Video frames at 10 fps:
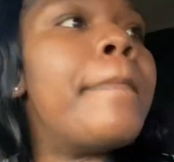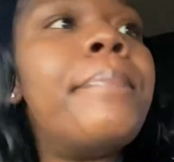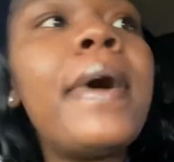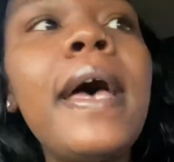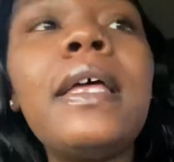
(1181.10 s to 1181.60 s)

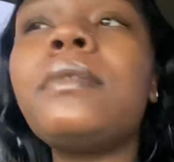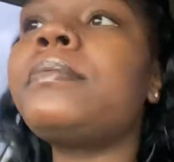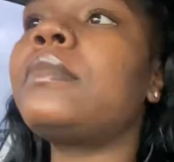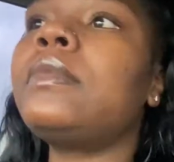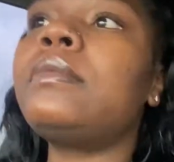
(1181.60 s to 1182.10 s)
But
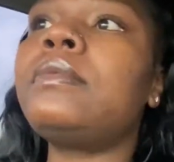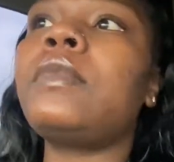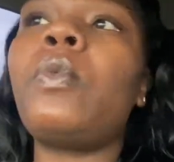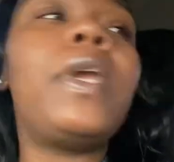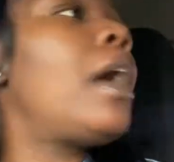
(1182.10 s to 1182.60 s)

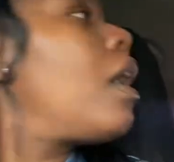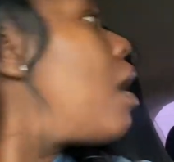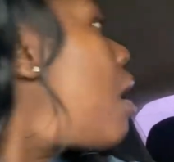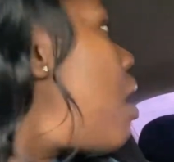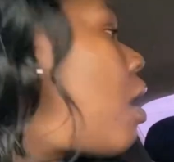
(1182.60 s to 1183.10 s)
we are
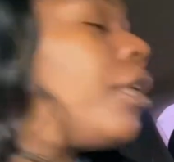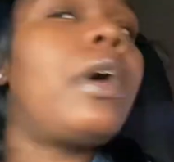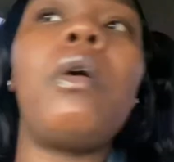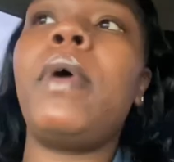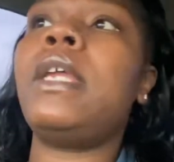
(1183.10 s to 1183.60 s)
on
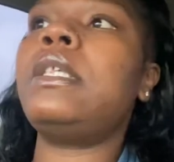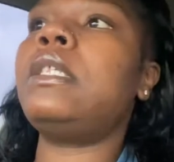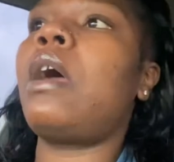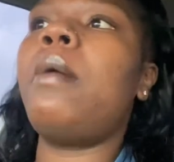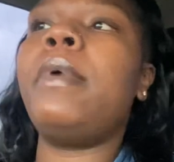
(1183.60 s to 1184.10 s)
our way to
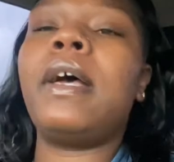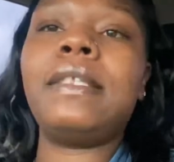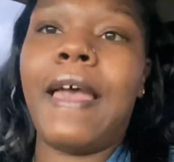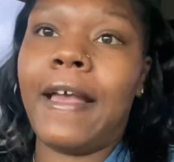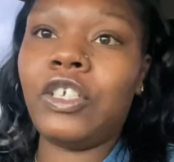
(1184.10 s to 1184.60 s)
Starbucks,
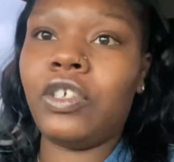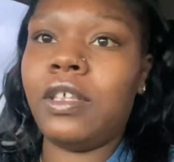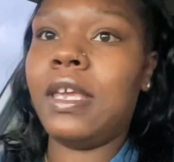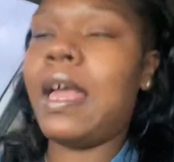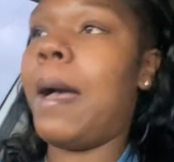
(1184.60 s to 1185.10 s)

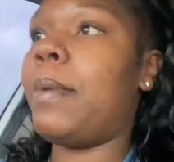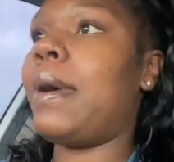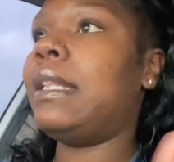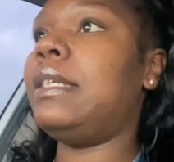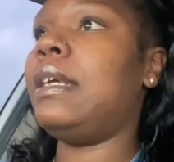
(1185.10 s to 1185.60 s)
actually. I'm
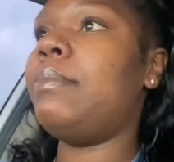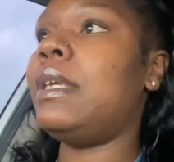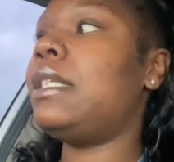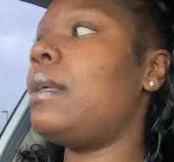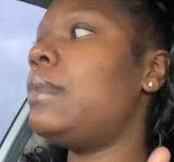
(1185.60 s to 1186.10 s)
about to get me
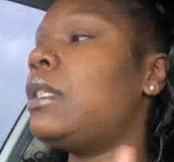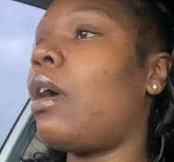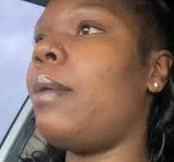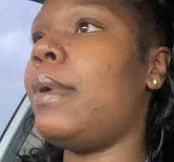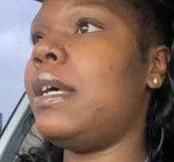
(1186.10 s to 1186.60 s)
some
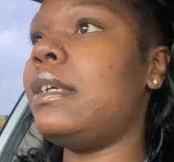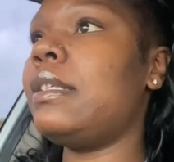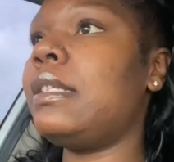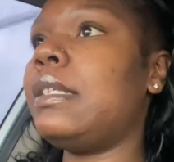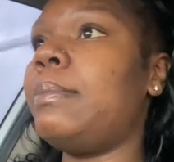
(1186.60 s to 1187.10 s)

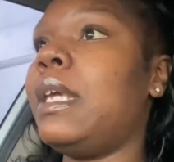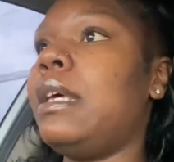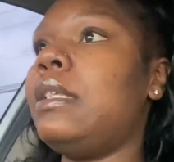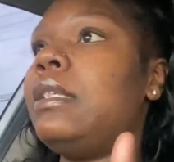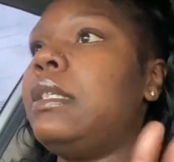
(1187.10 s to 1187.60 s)
Starbucks
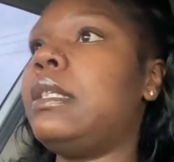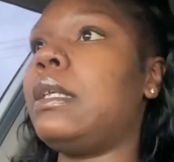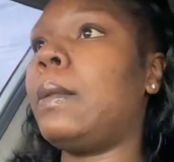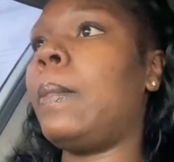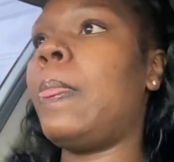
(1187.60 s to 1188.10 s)
because
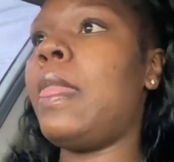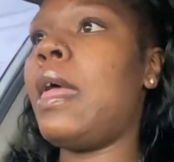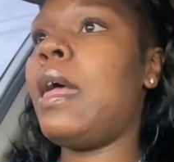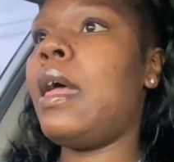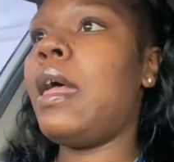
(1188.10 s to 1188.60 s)

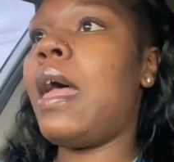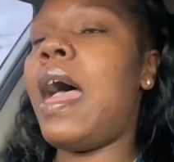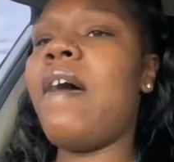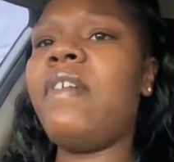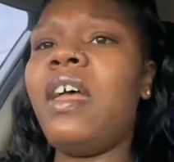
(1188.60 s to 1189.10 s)
I
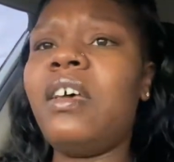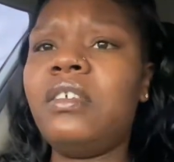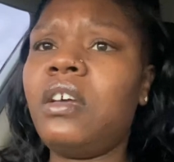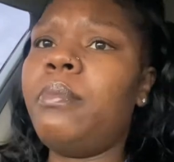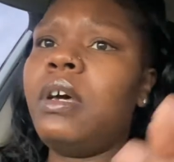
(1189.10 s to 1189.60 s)
haven't had
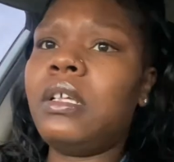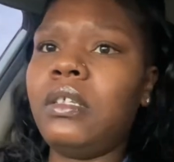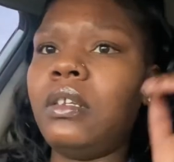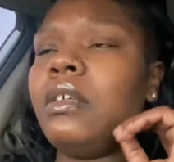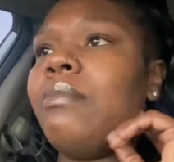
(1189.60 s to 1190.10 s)
Starbucks in
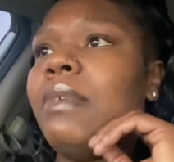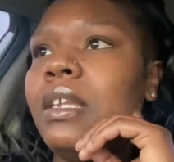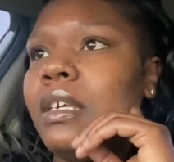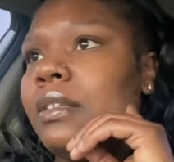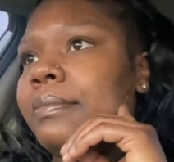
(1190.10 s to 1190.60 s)
a little
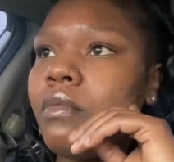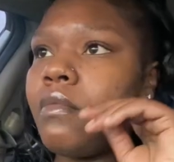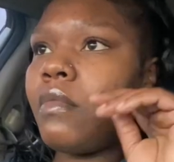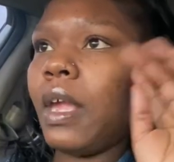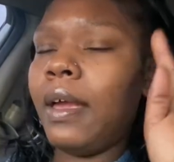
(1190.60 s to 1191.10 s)
minute.
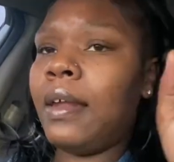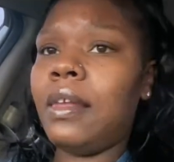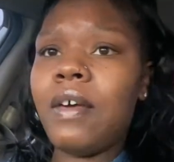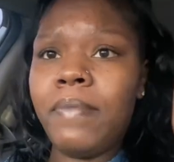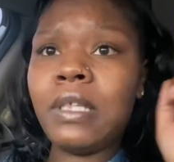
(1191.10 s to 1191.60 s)
And I
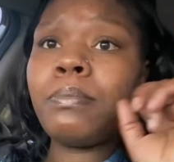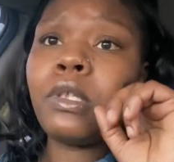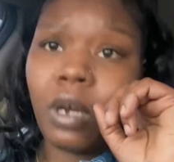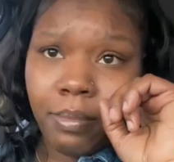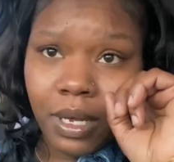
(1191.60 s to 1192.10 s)
love me some
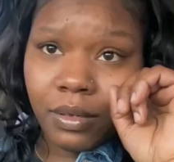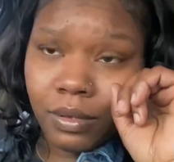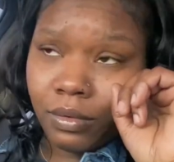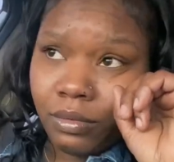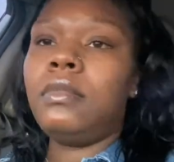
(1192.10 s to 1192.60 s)
Starbucks.